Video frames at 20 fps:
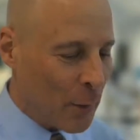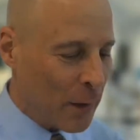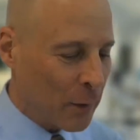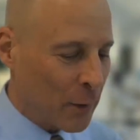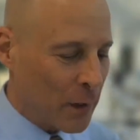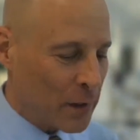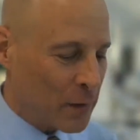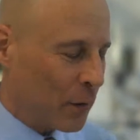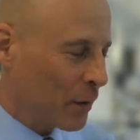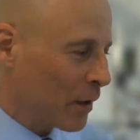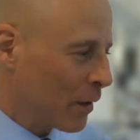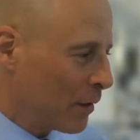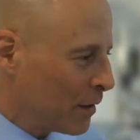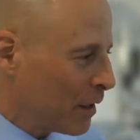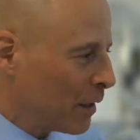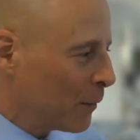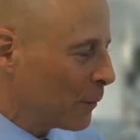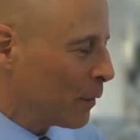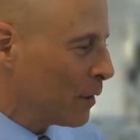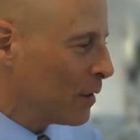
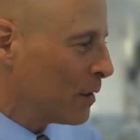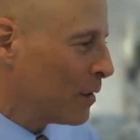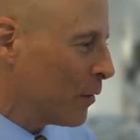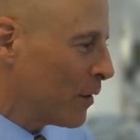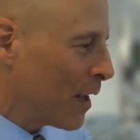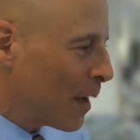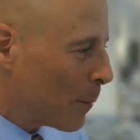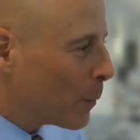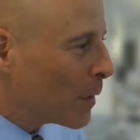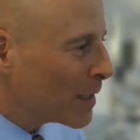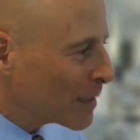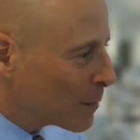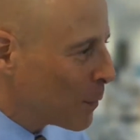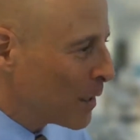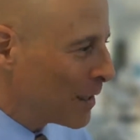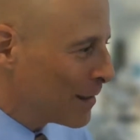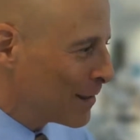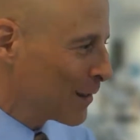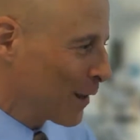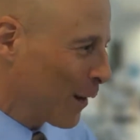inevitably with a cancer
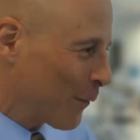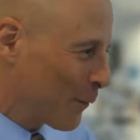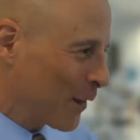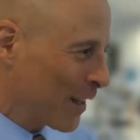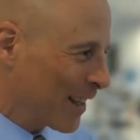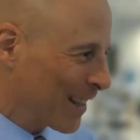diagnosis.